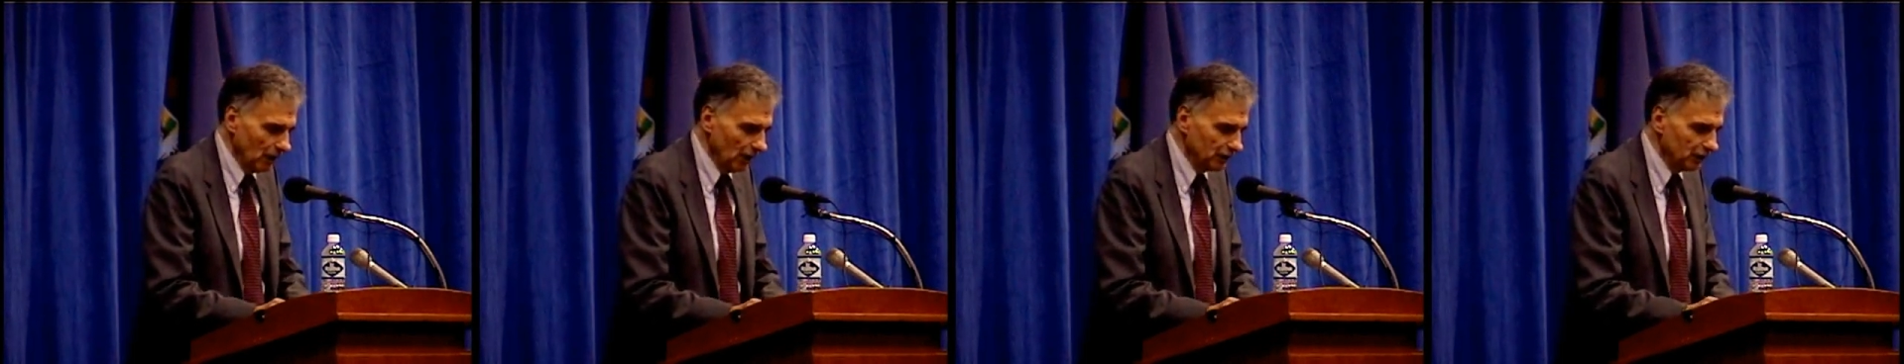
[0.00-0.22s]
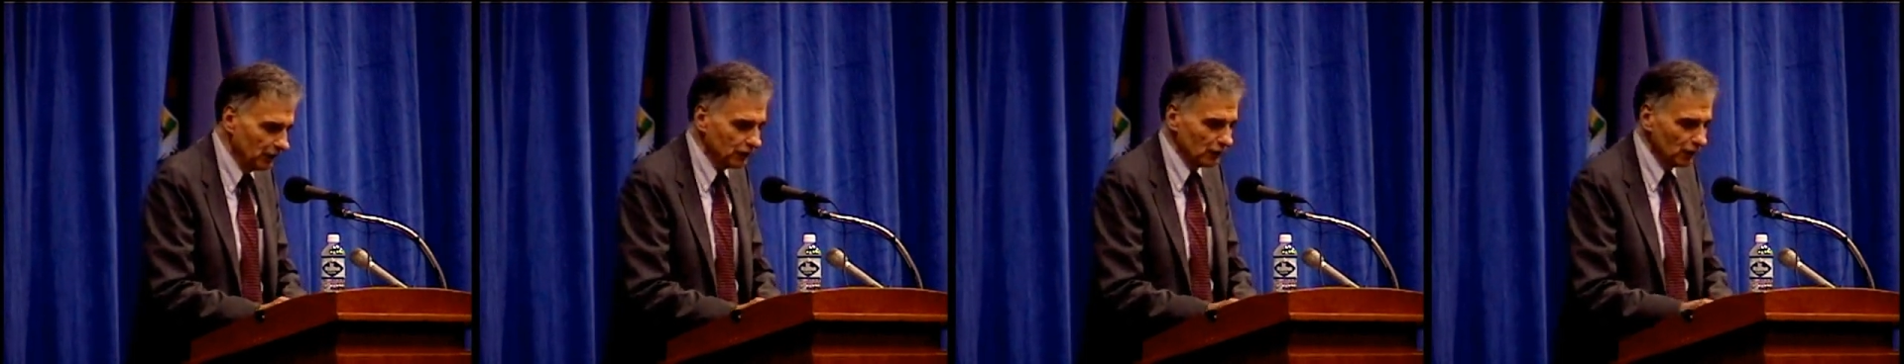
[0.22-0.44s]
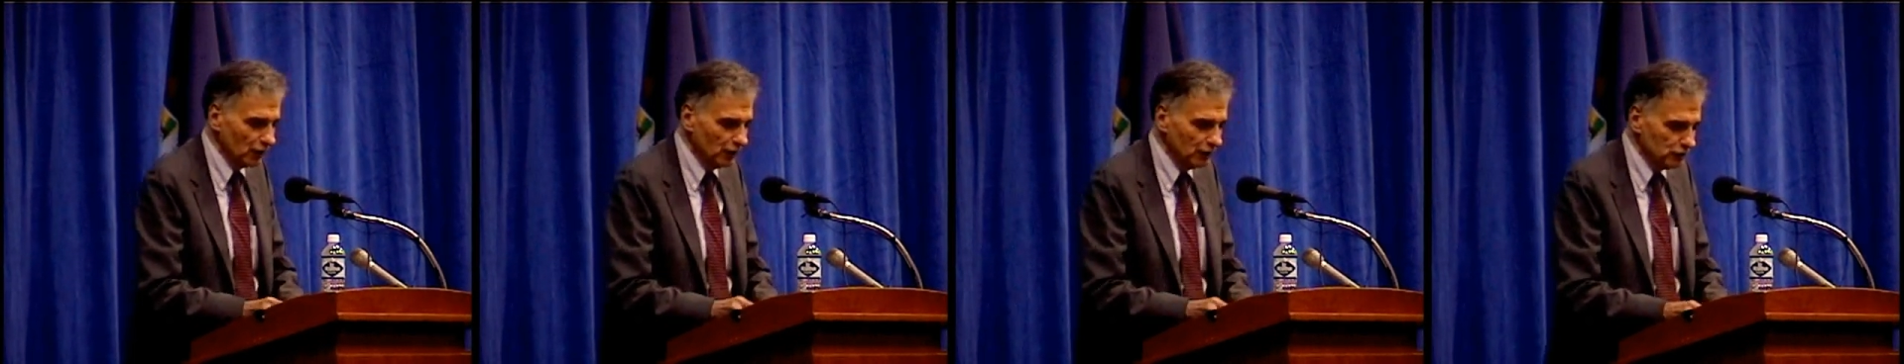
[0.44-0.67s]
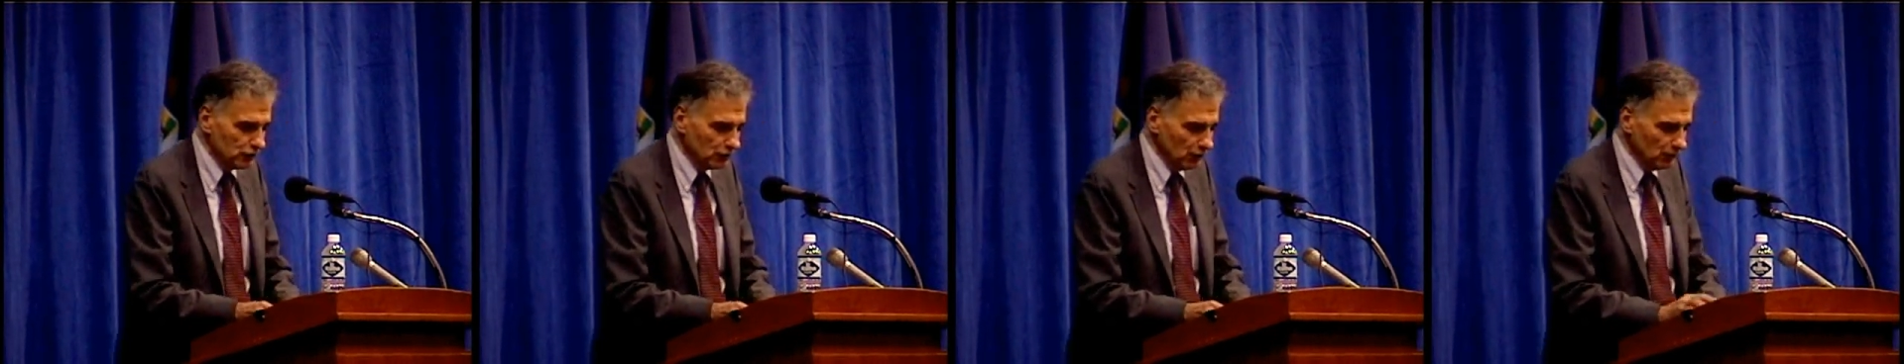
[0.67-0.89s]
worth. I just
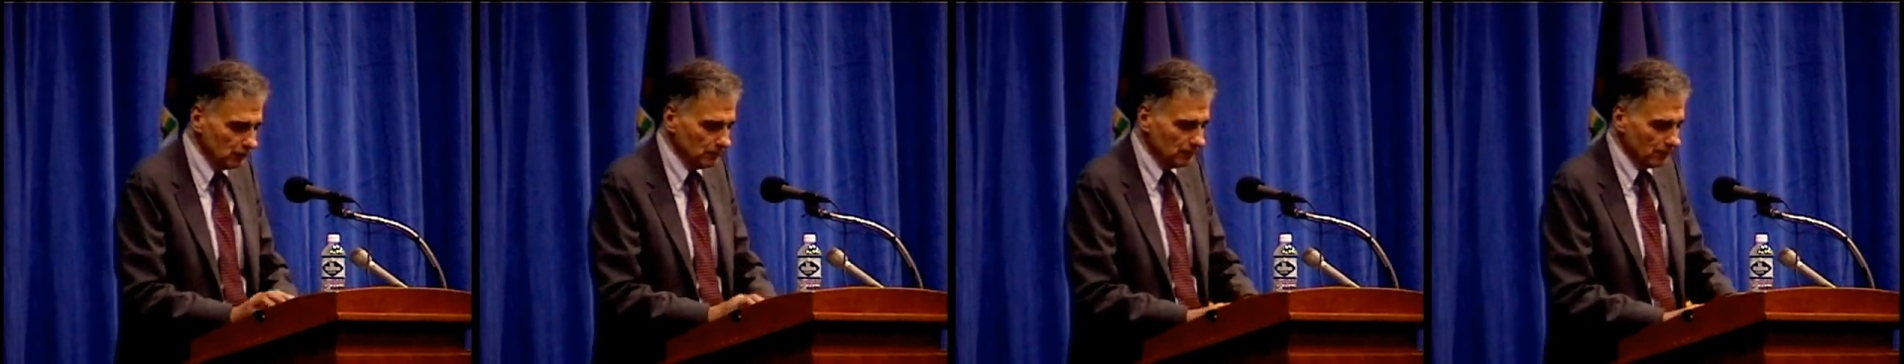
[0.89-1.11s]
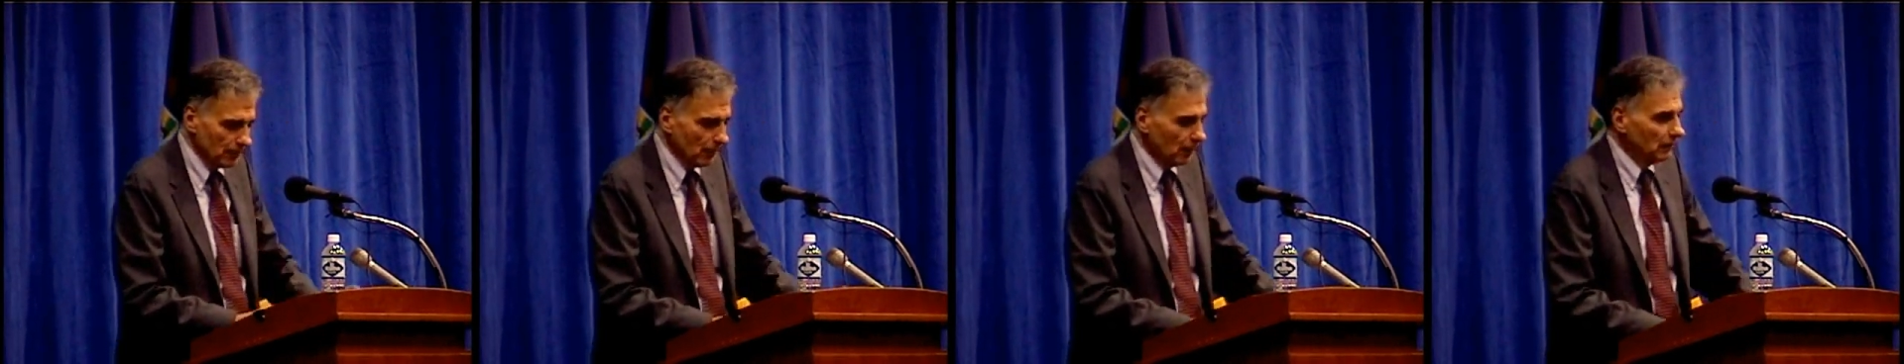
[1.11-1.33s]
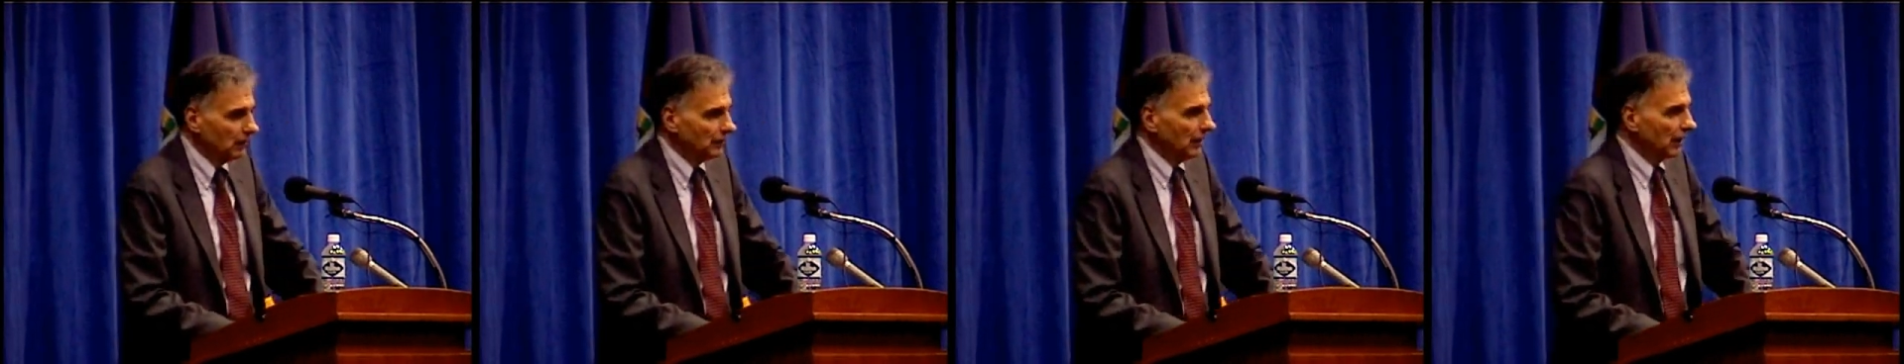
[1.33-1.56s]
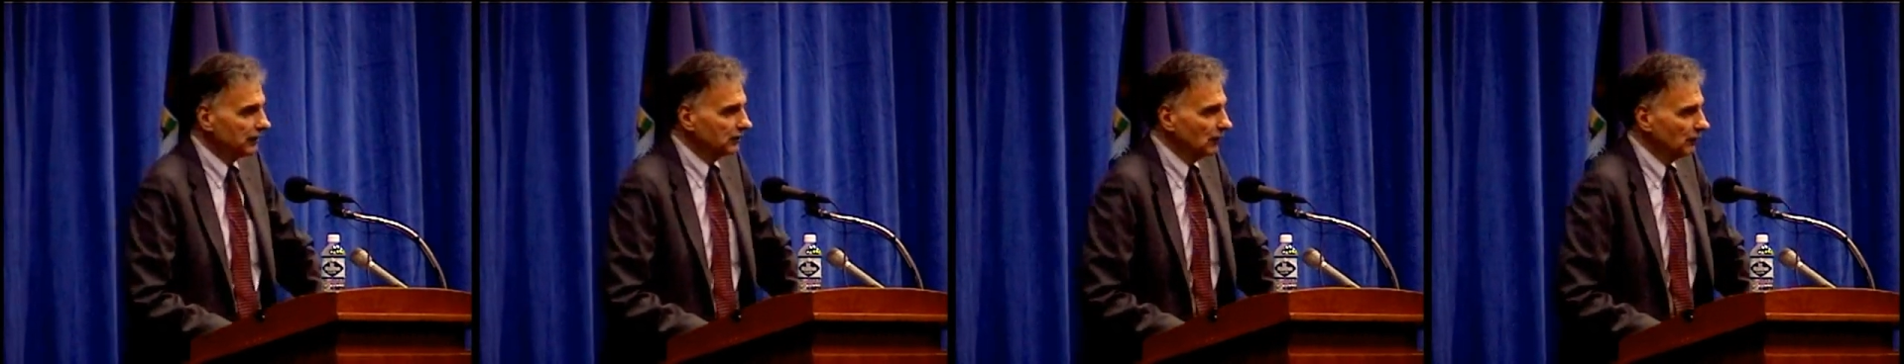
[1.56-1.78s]
urge you
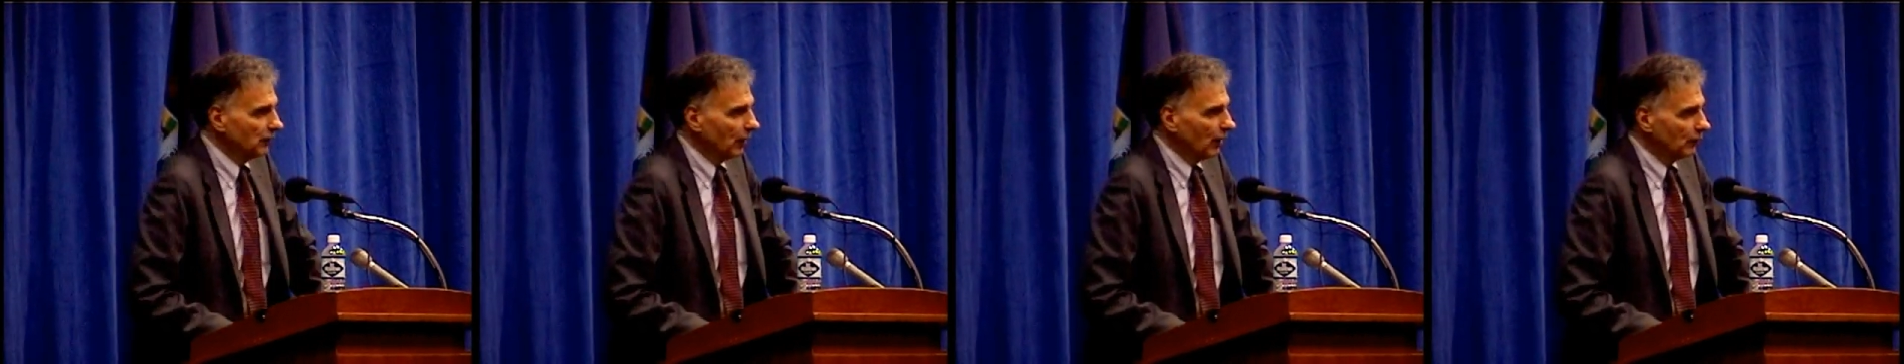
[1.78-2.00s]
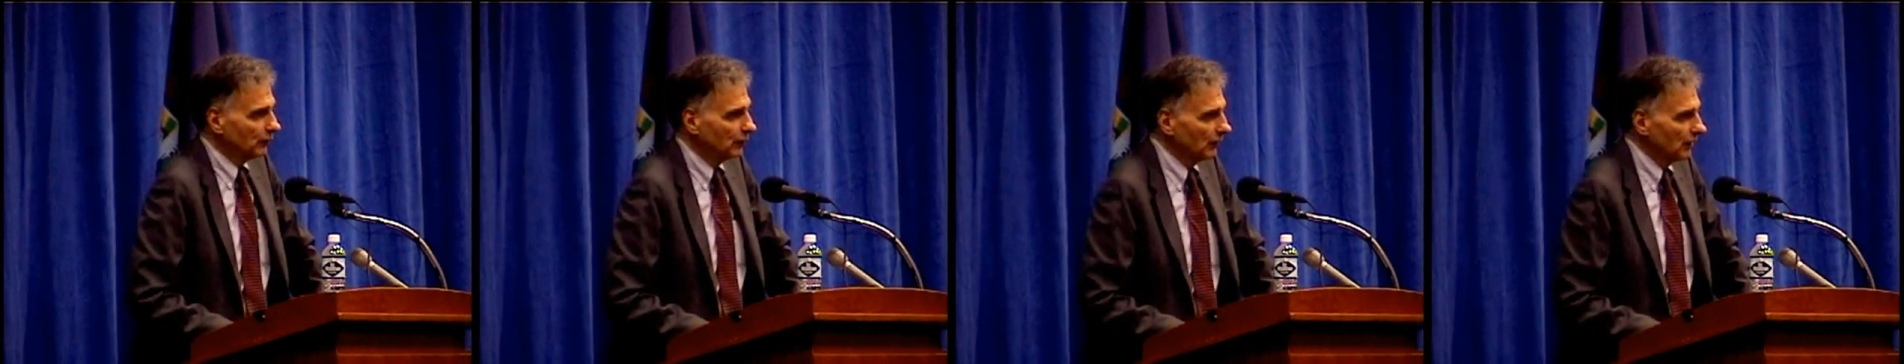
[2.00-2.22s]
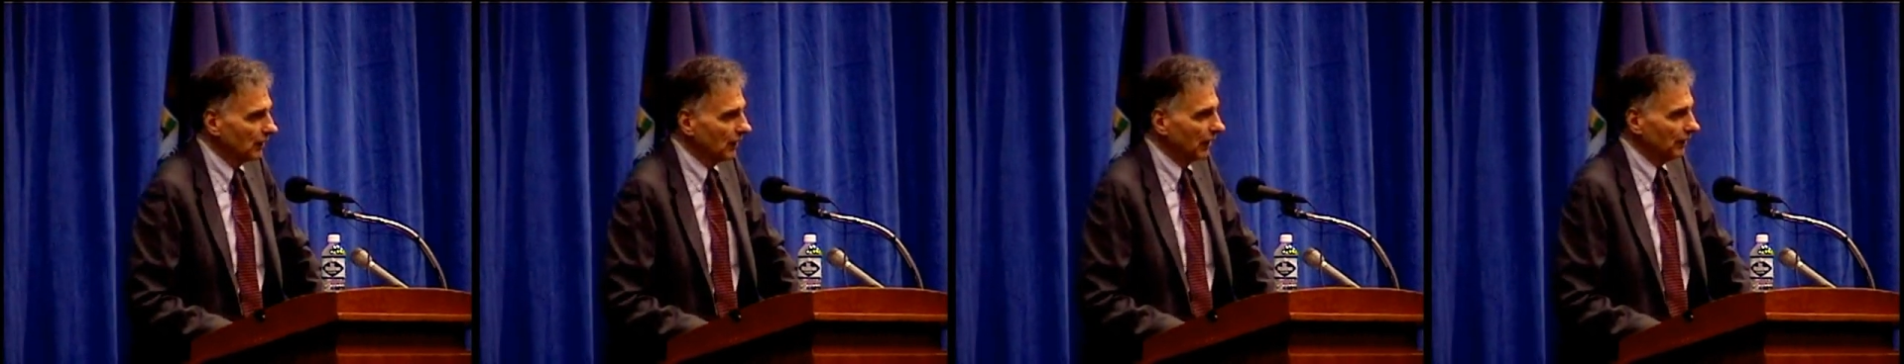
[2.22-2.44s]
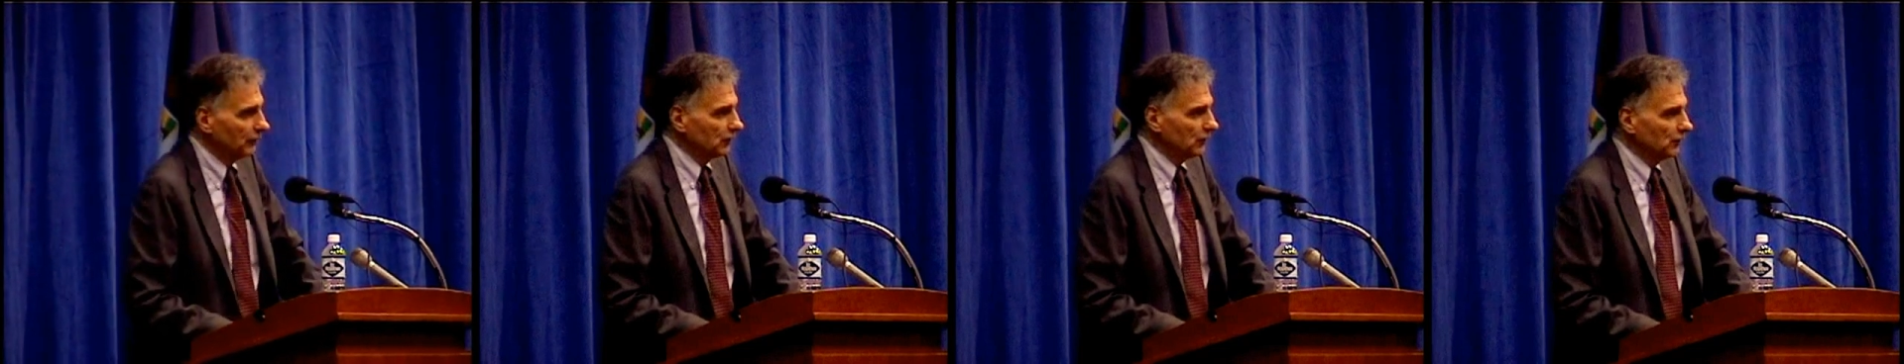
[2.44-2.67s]
not to vote for the
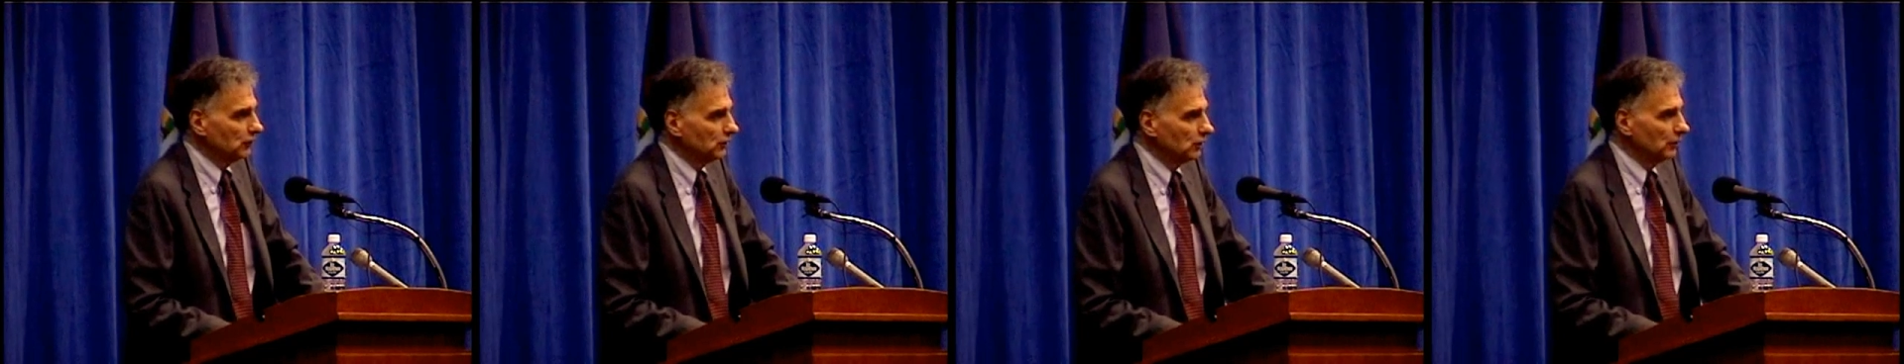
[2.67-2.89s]
lesser of